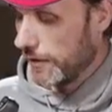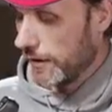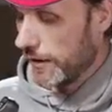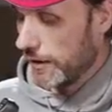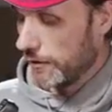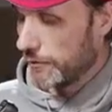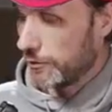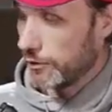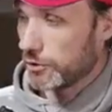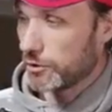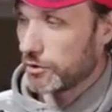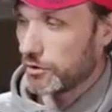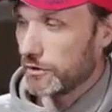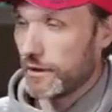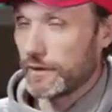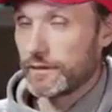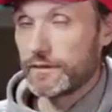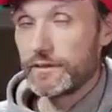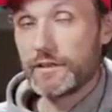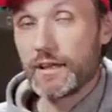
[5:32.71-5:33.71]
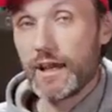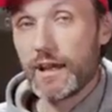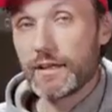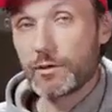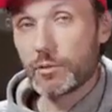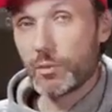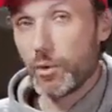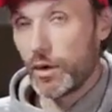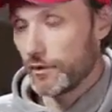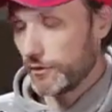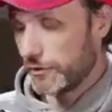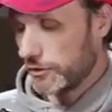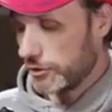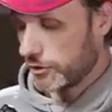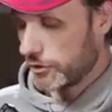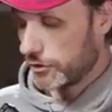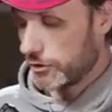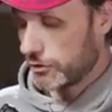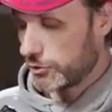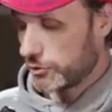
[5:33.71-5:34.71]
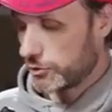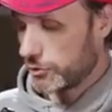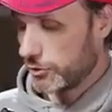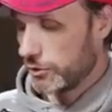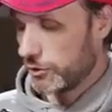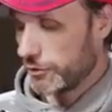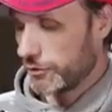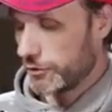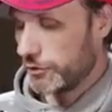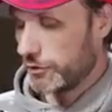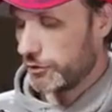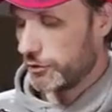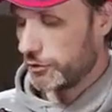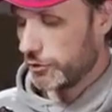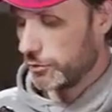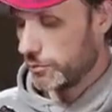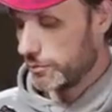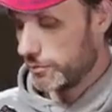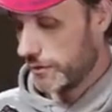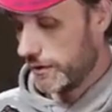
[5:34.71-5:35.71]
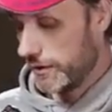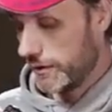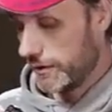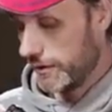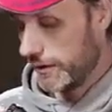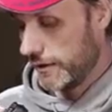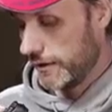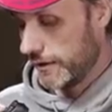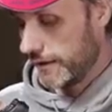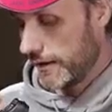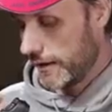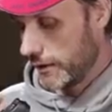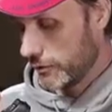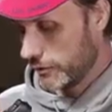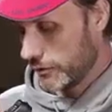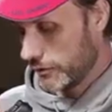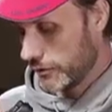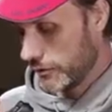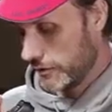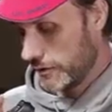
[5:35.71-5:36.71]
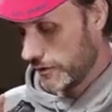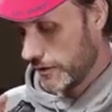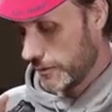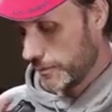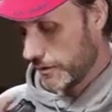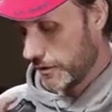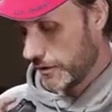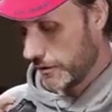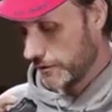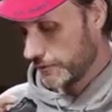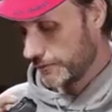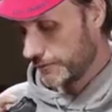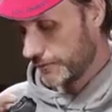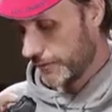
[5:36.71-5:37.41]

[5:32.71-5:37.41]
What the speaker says: If you connected the other one, you could control also the zoom in and out up here.